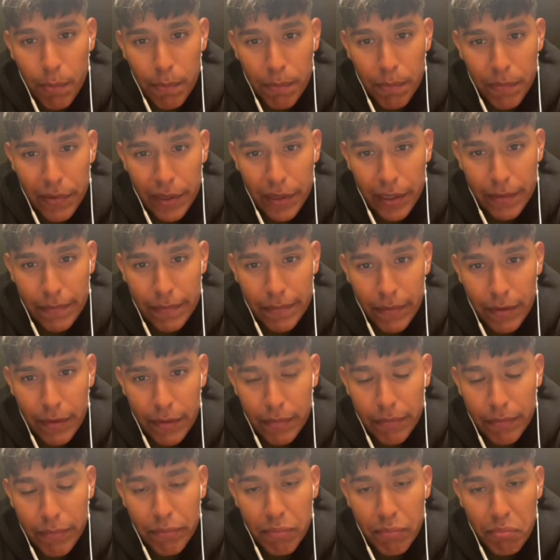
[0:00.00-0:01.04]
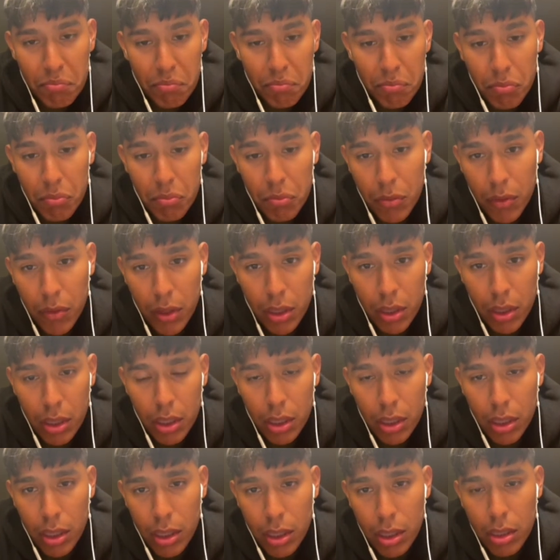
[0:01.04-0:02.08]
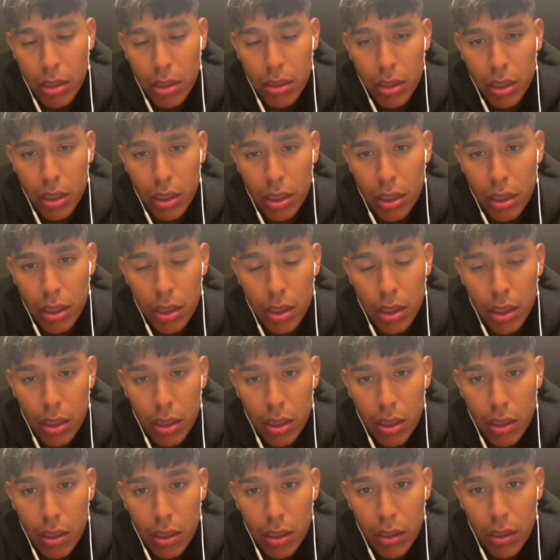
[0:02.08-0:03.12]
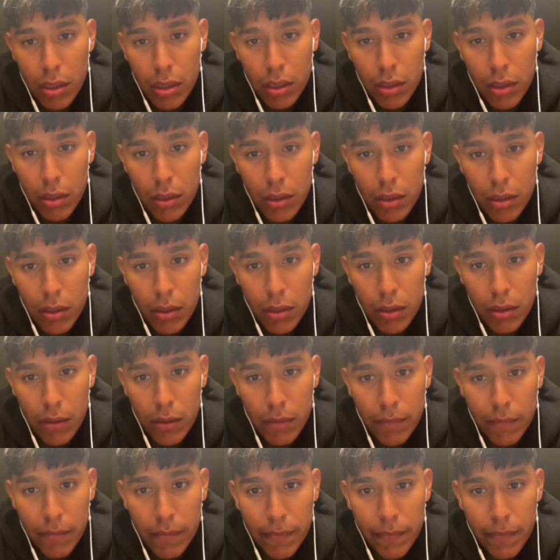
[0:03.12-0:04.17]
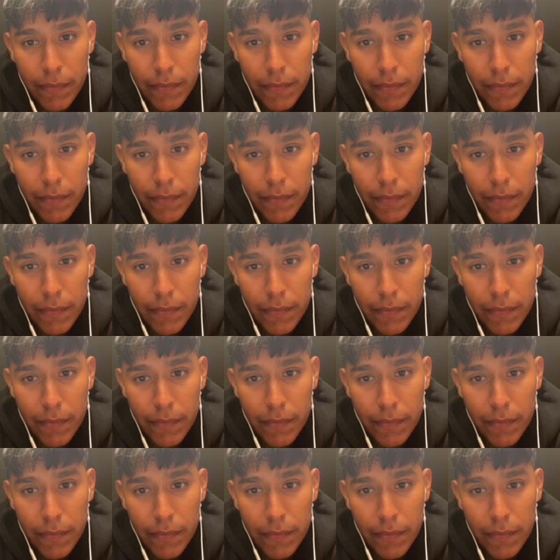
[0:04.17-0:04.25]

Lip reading: If you're like me, the first initial thing you'd say is, oh, that's not a hat, that's his hair.